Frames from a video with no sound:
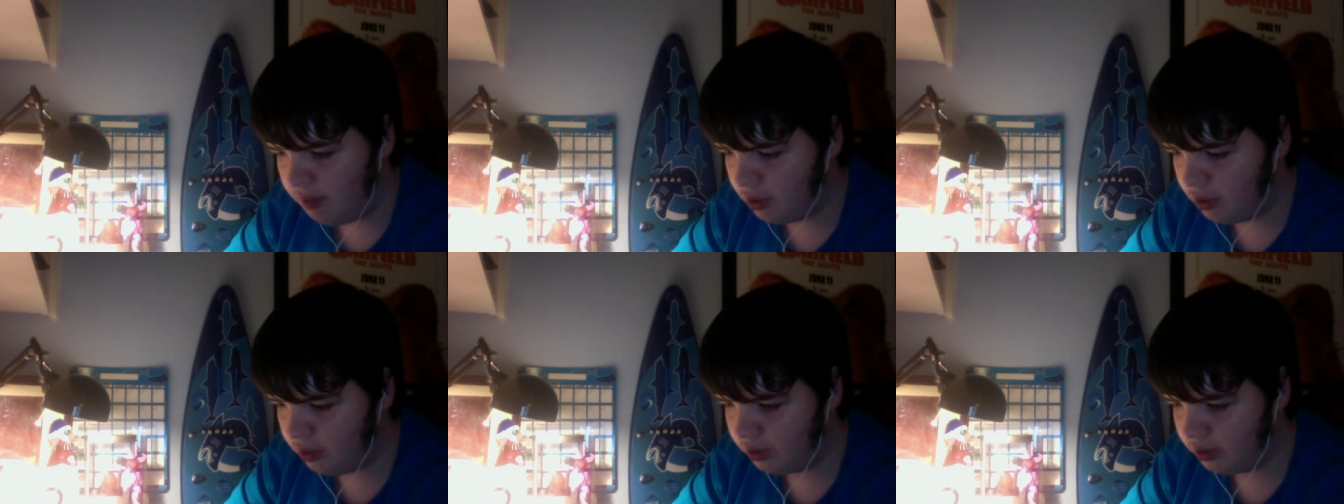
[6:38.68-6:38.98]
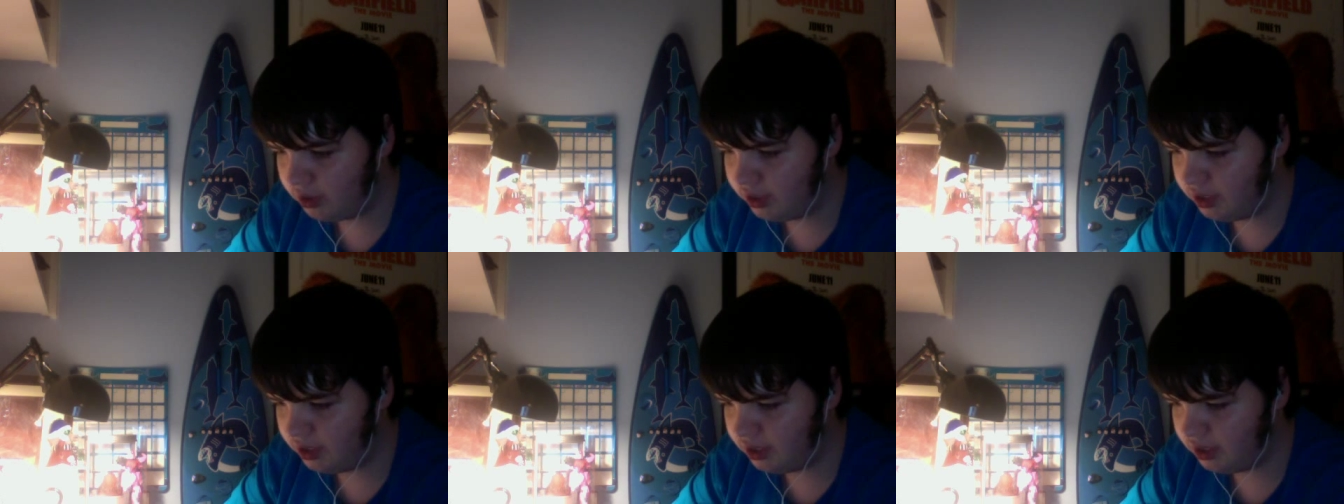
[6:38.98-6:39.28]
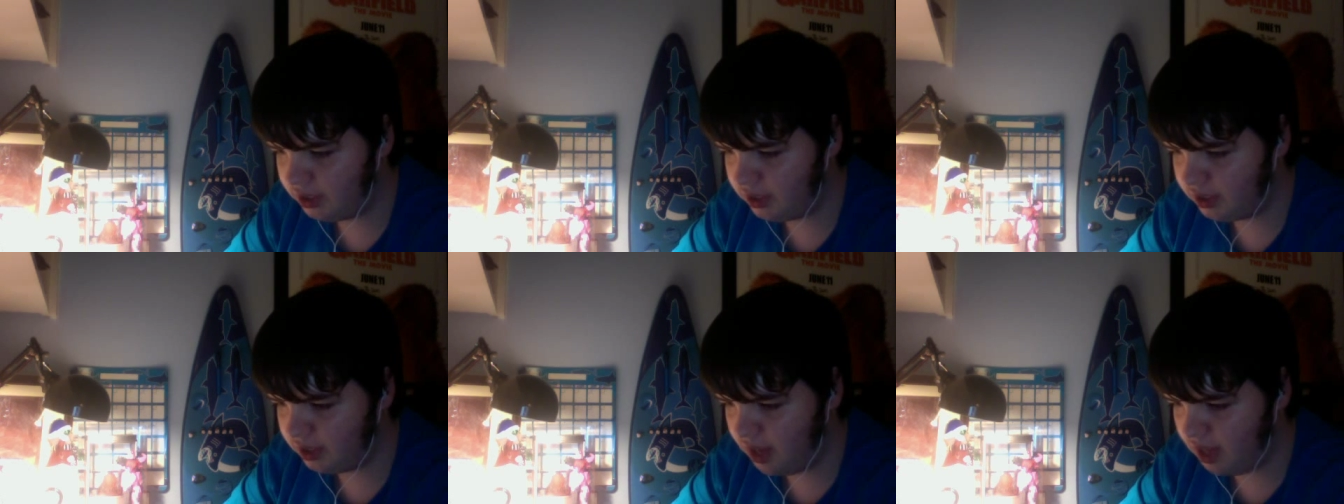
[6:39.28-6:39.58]
going to get
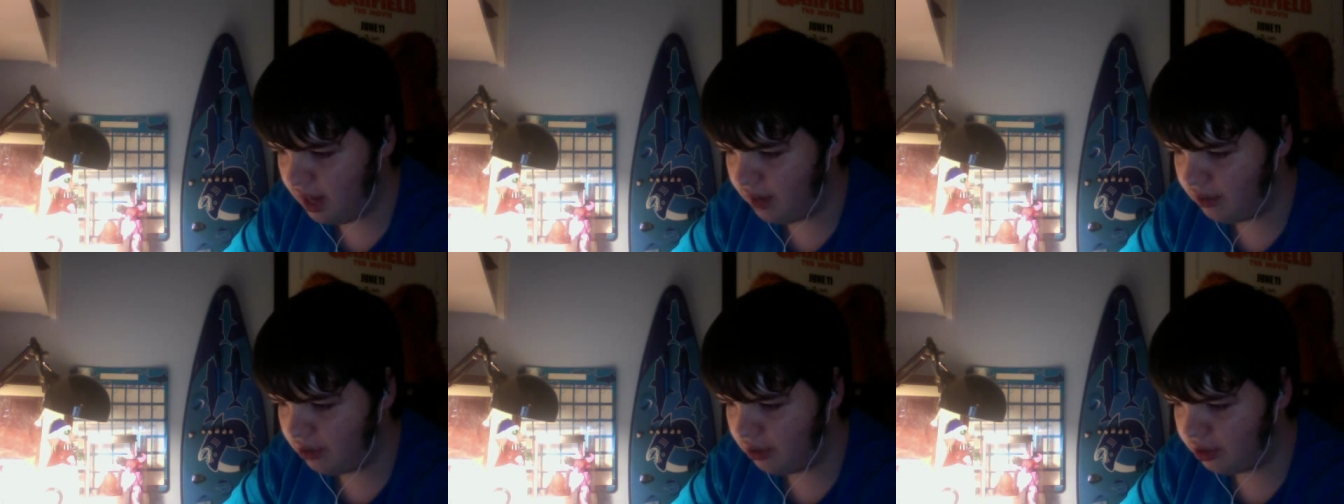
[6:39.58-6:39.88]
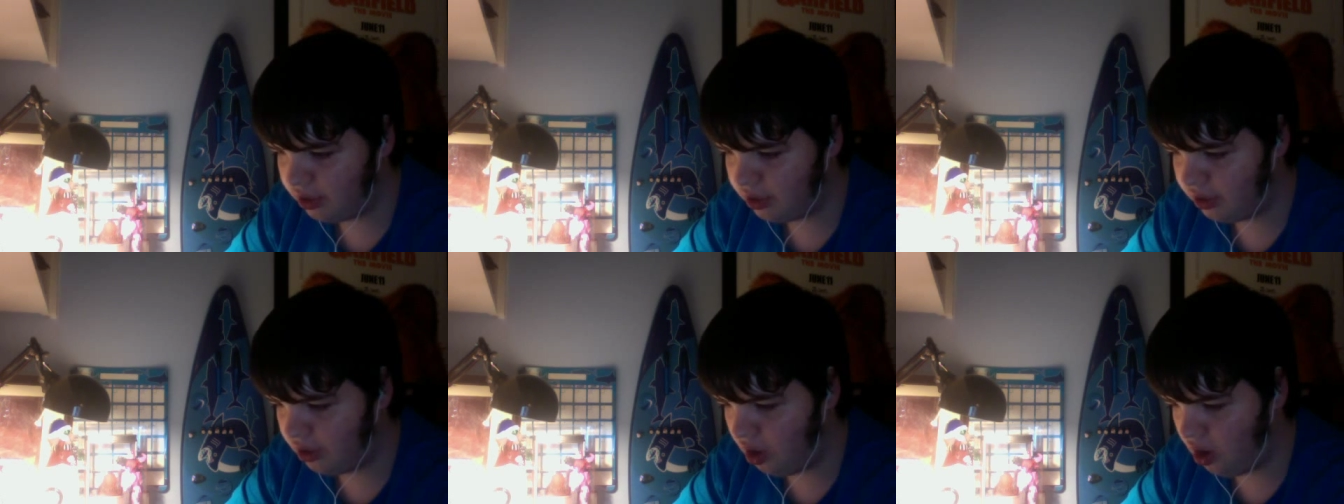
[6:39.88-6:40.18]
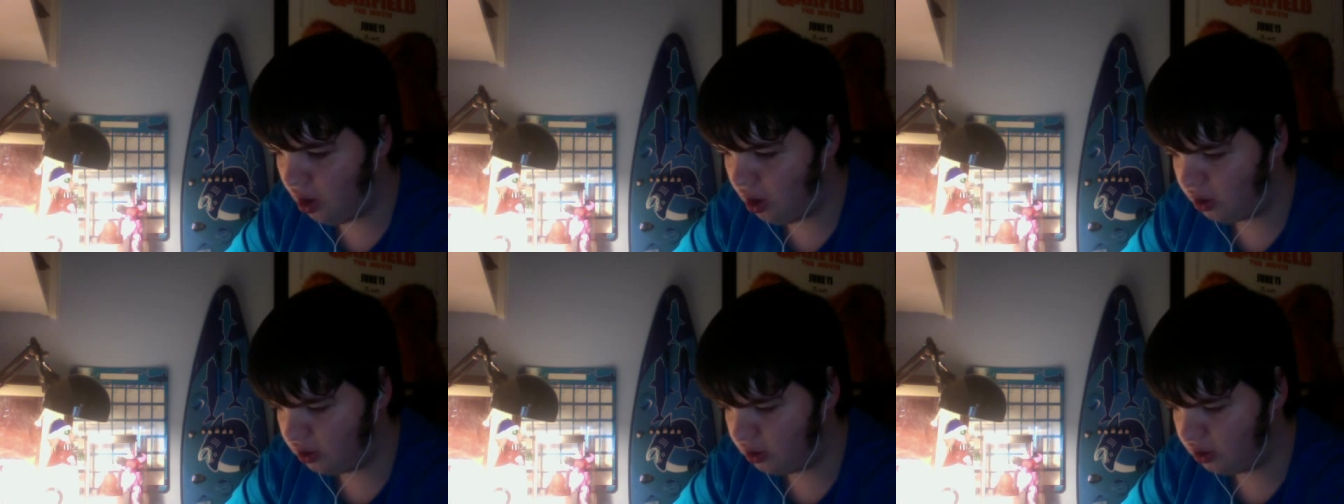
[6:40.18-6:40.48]
this guy looking
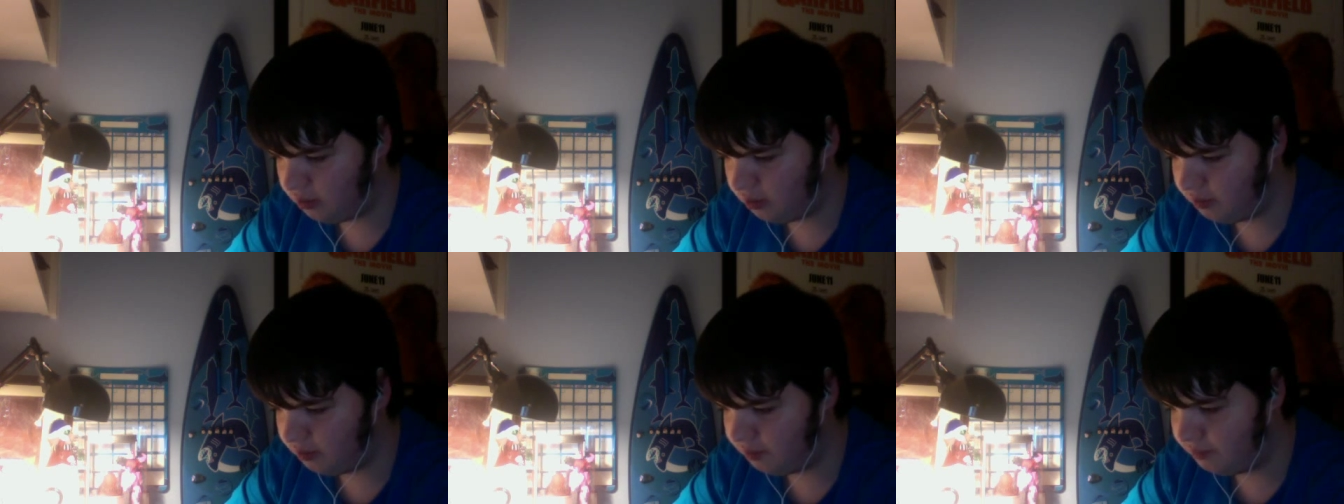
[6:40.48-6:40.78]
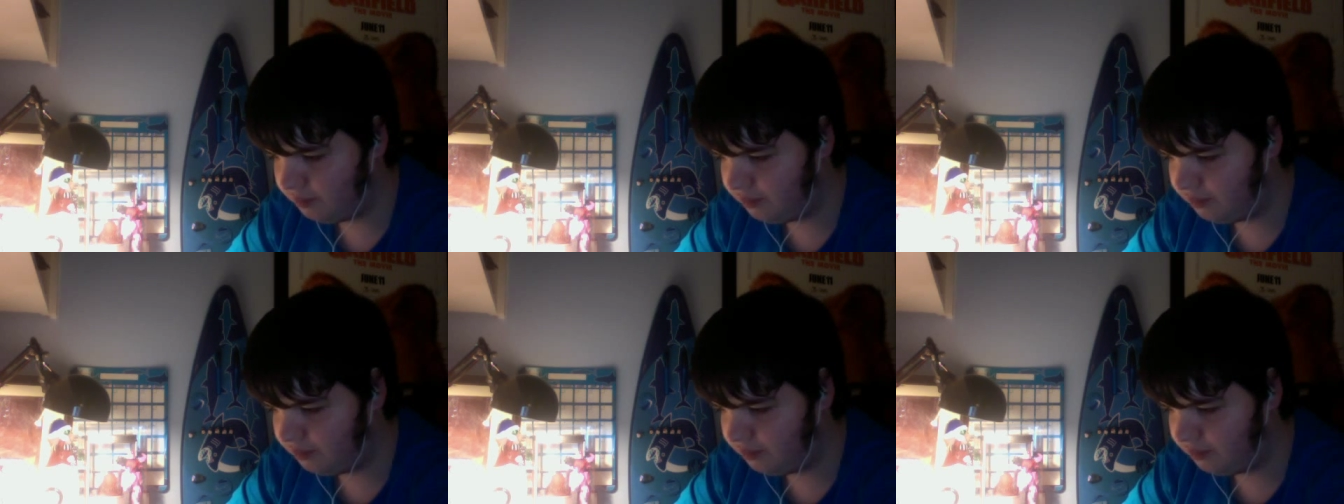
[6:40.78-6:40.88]
awesome